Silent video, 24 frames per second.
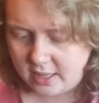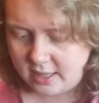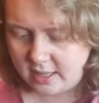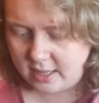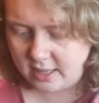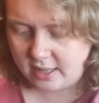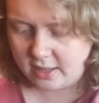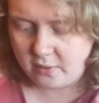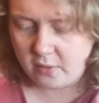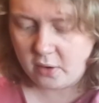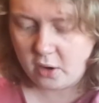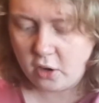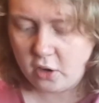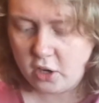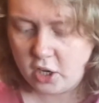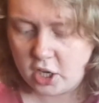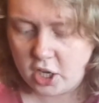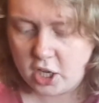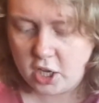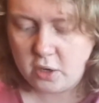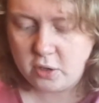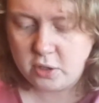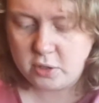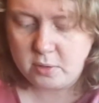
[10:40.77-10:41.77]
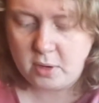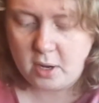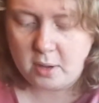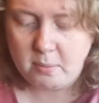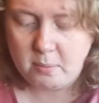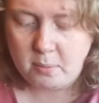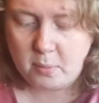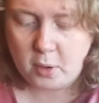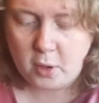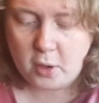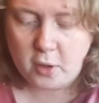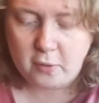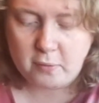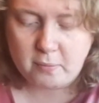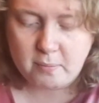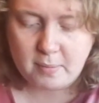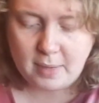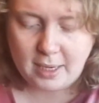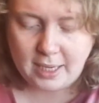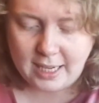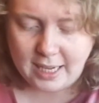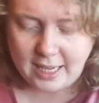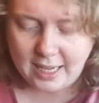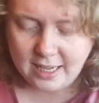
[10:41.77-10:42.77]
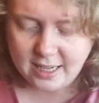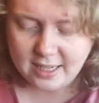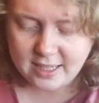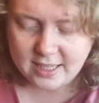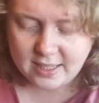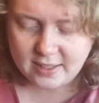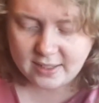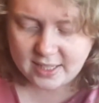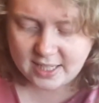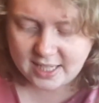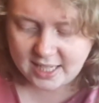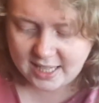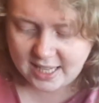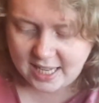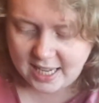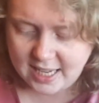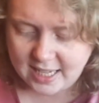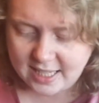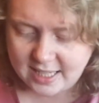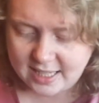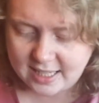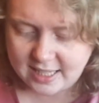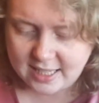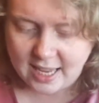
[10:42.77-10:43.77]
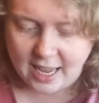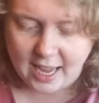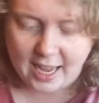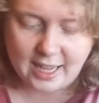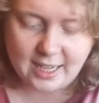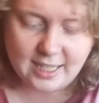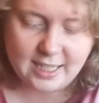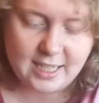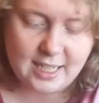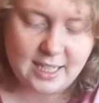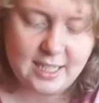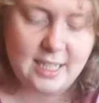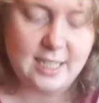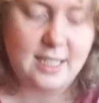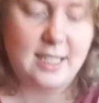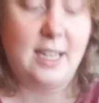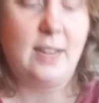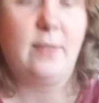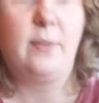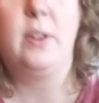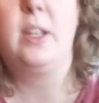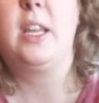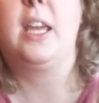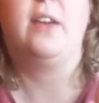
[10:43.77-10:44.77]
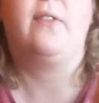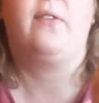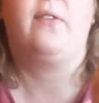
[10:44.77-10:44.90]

There aren't a huge number of meanings to this, and it doesn't even give